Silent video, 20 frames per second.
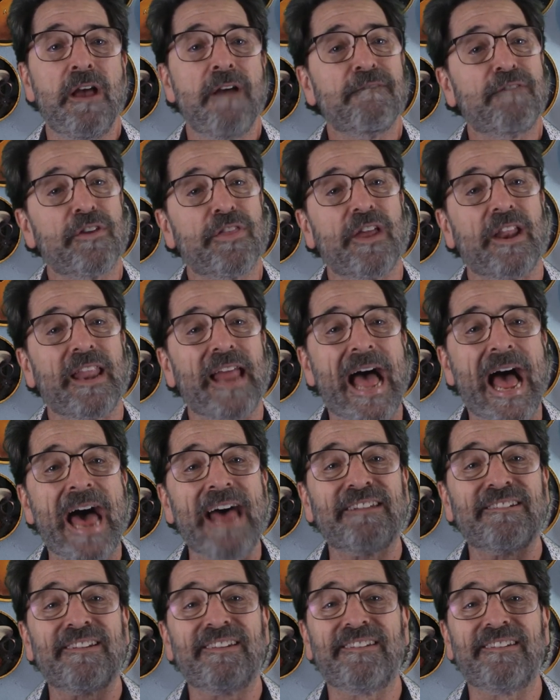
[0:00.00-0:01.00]
For the
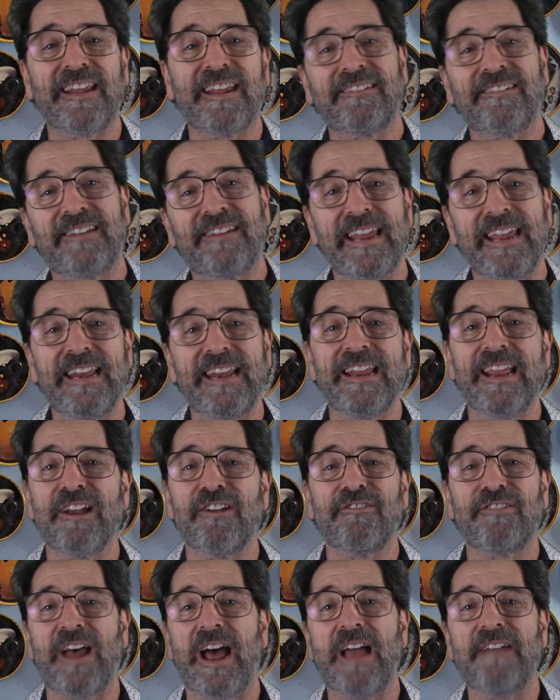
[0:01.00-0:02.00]
last 16
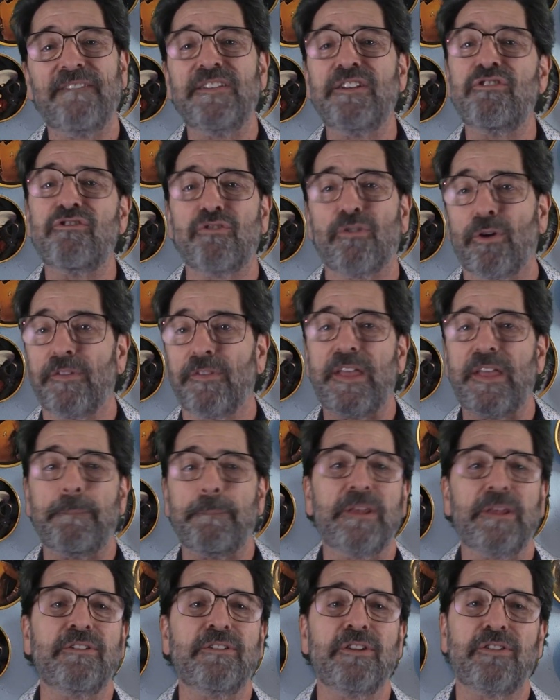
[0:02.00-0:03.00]
years, I've ensured that
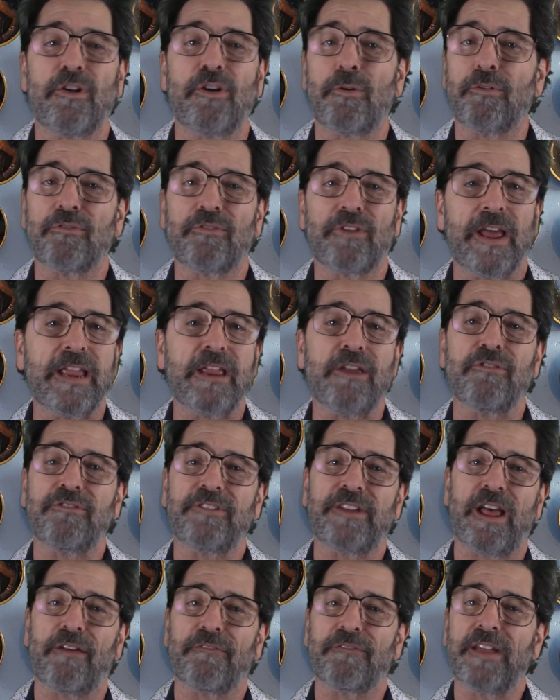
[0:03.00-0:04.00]
business owners like
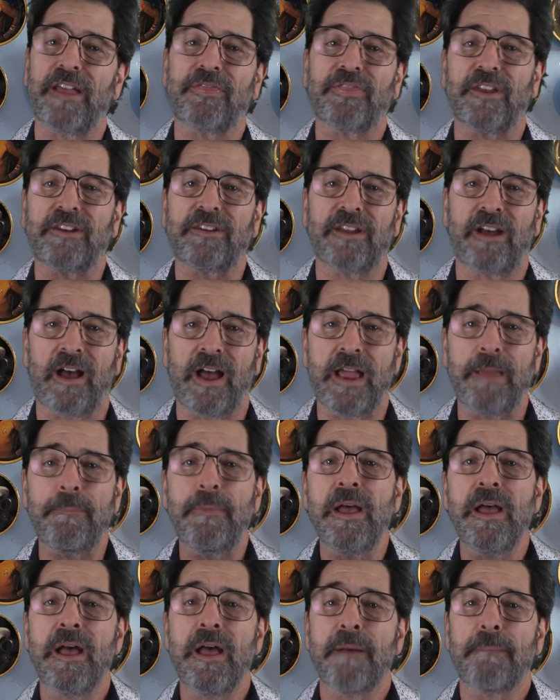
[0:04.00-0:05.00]
yourself get the
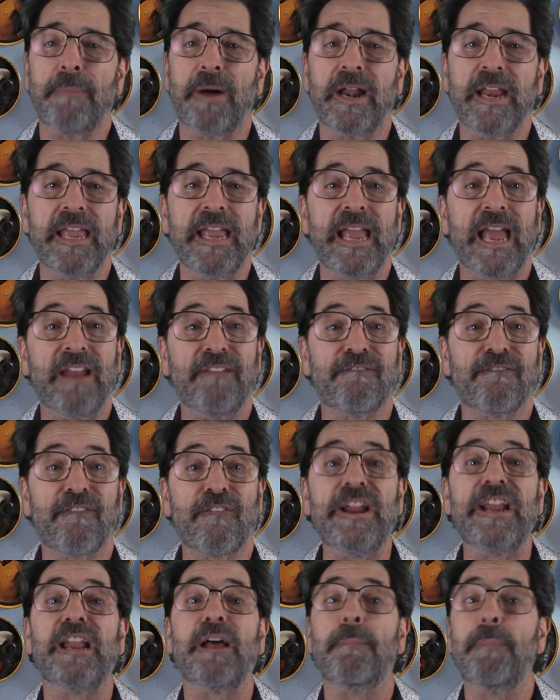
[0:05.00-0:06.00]
time, money, and
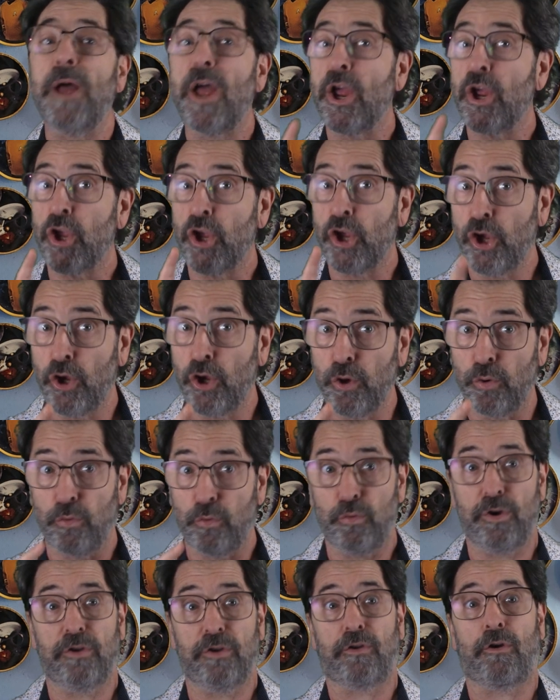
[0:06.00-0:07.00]
freedom you
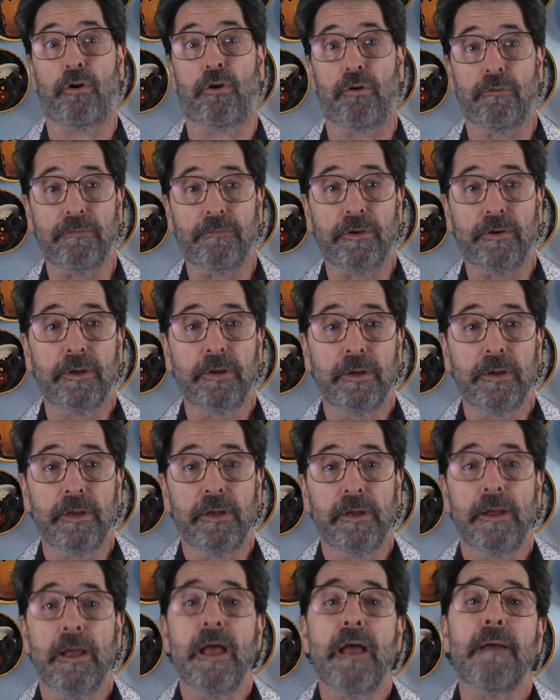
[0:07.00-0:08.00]
deserve.
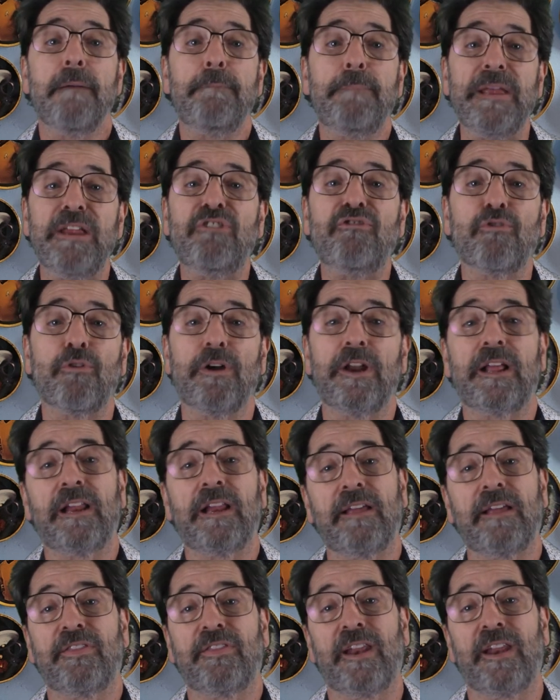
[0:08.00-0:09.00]
Be sure to
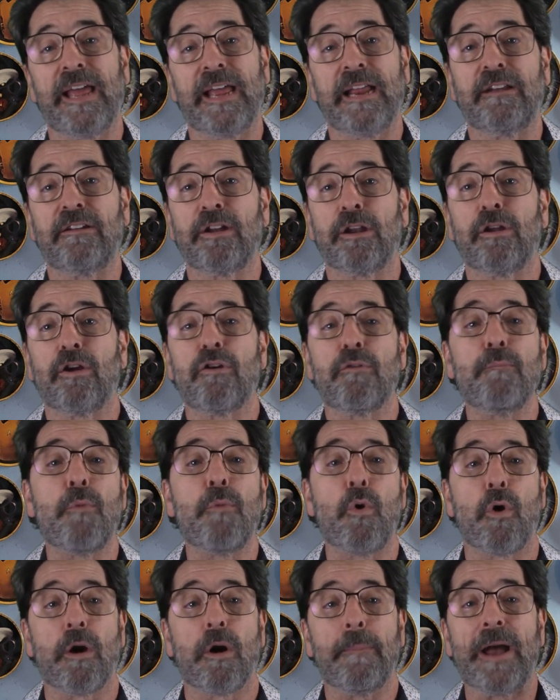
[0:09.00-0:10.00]
click the link to learn
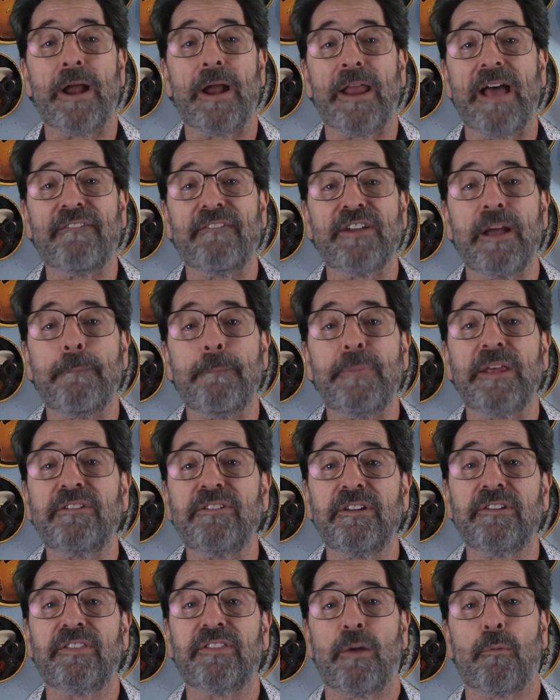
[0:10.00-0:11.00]
more about having a
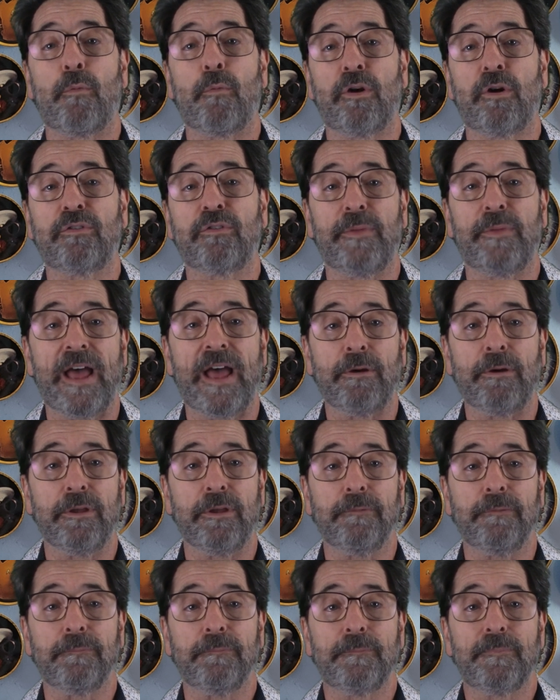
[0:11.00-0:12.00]
business that works without
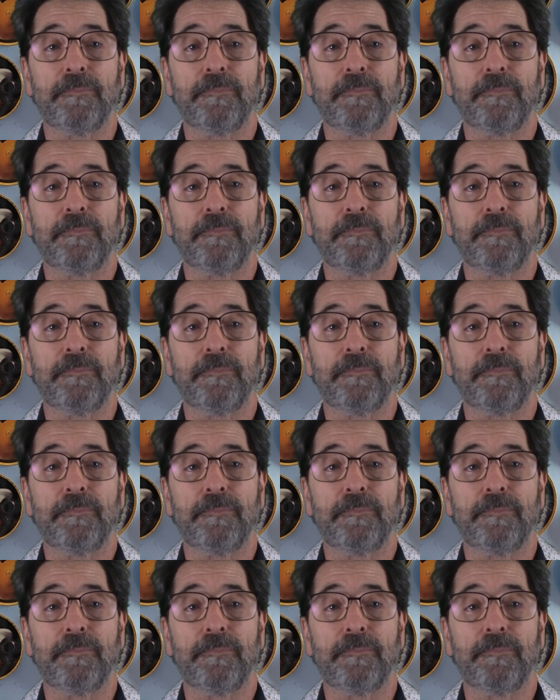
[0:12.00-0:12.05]
you.